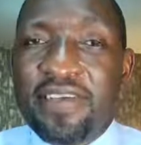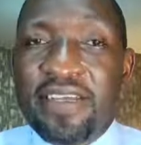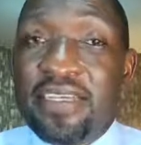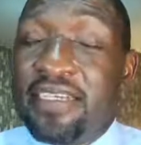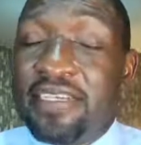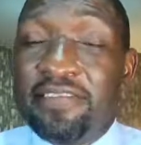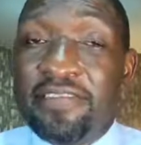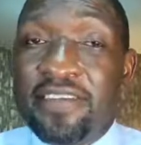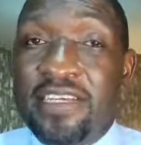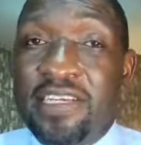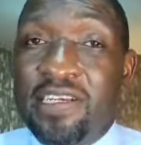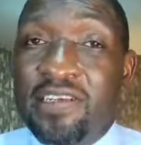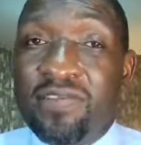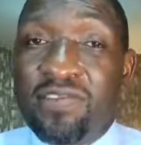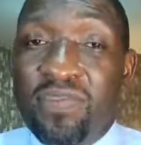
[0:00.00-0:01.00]

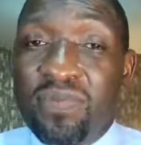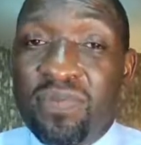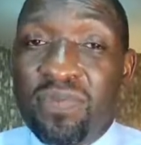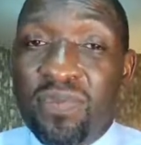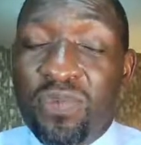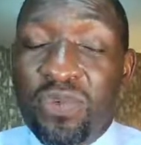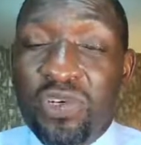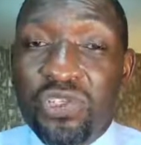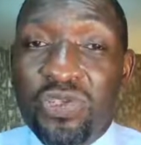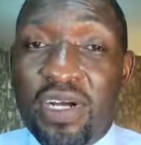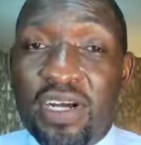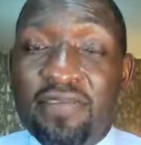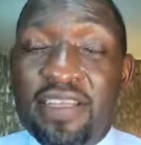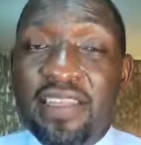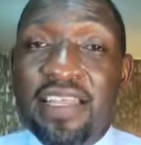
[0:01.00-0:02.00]
different from what you
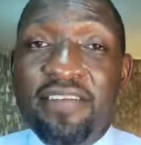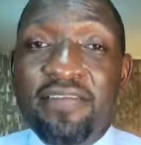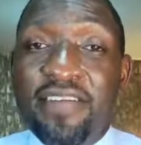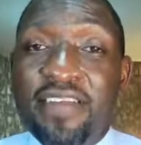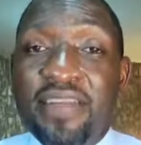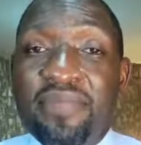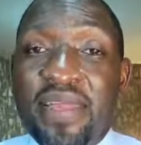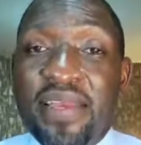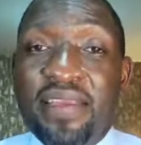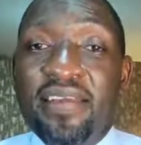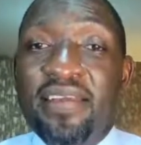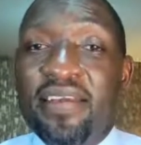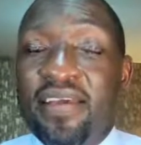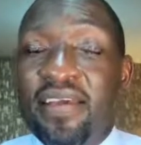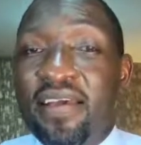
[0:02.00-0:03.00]
have, and there are very many
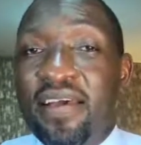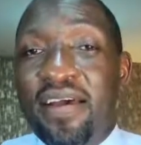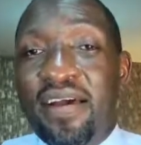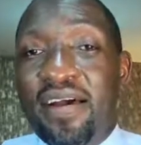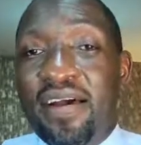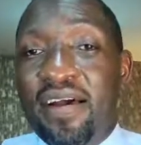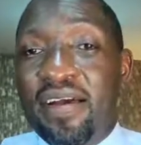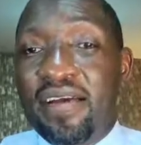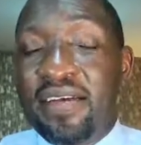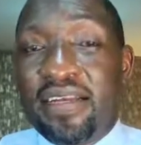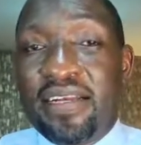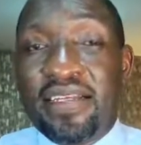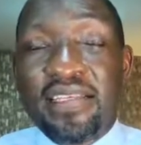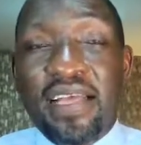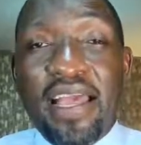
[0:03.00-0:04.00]

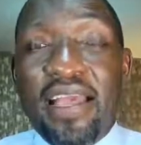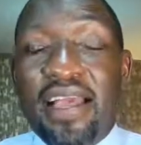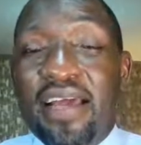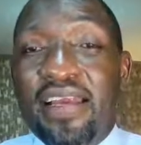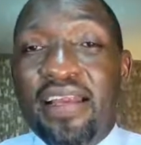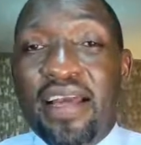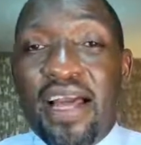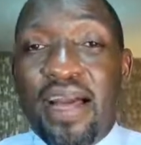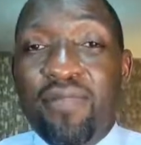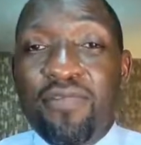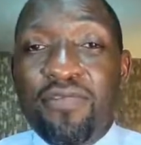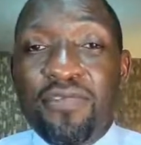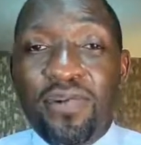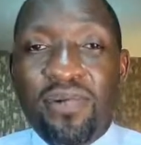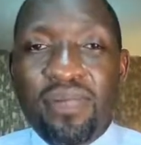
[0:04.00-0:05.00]
grades. I can come
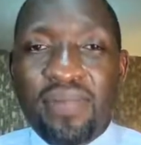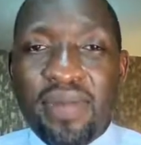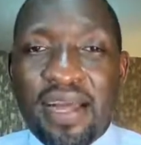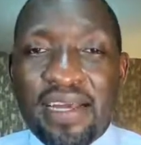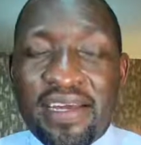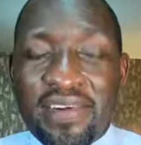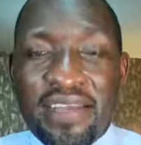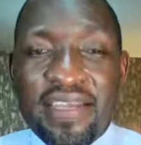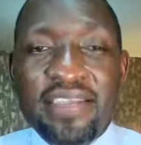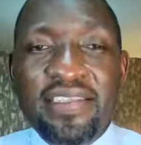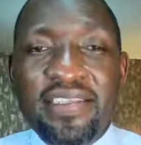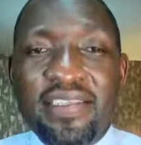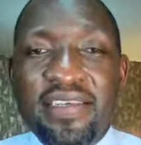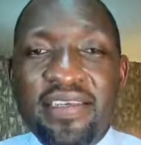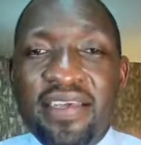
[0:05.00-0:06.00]
from a
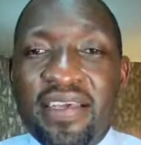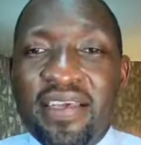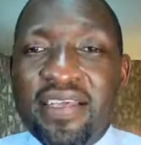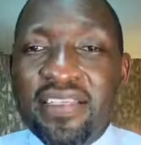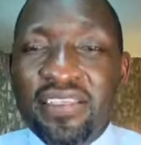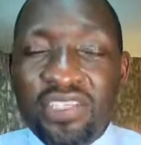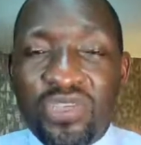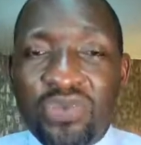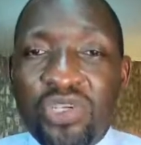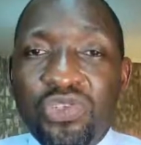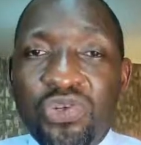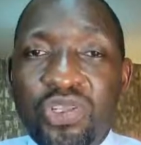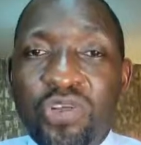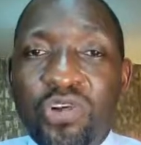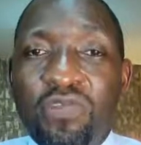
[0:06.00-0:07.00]
crazy
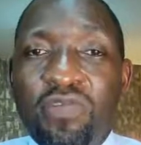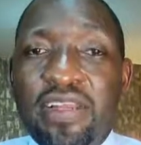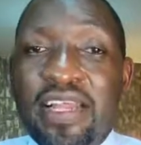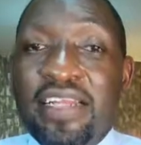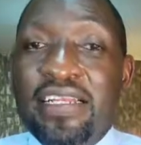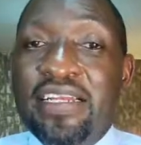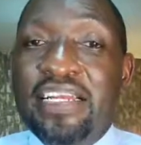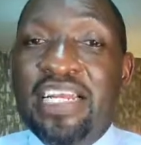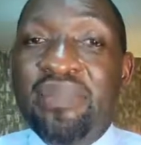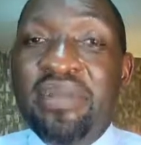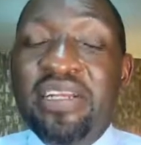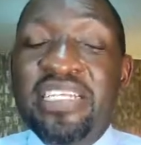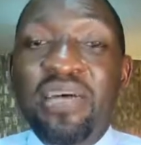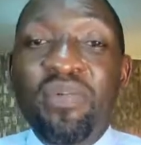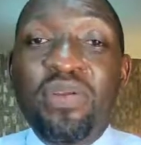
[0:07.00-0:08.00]
situation with COVID-19 and I
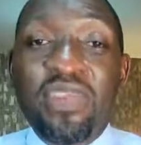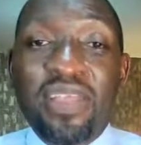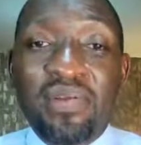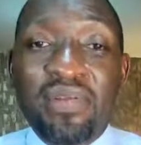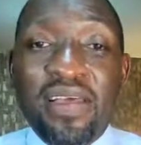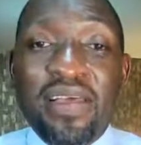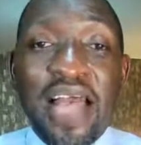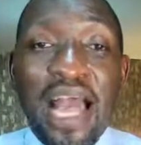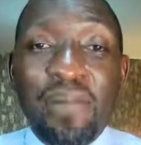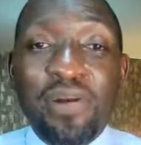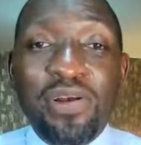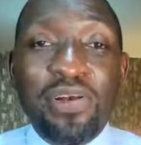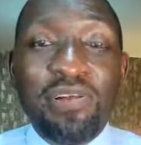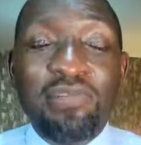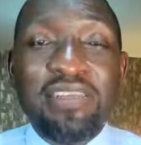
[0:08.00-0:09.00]
meet someone with a
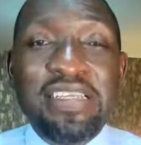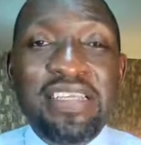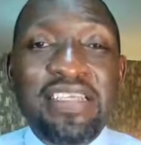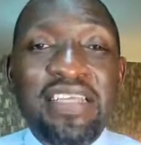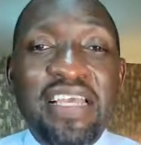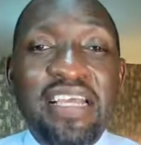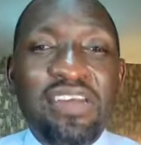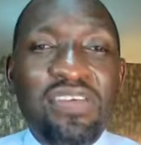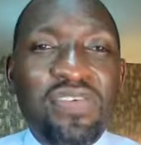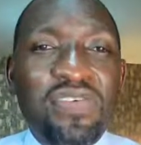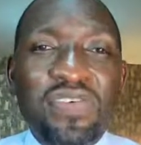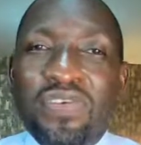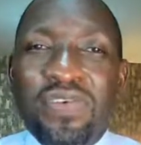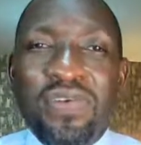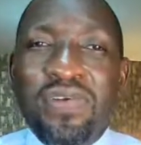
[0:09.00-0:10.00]
bottle of ginger saying, no, no,
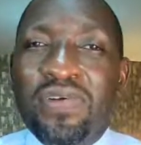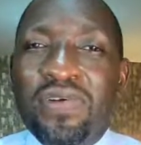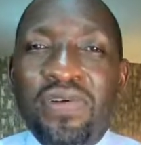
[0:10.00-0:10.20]
no, no, no.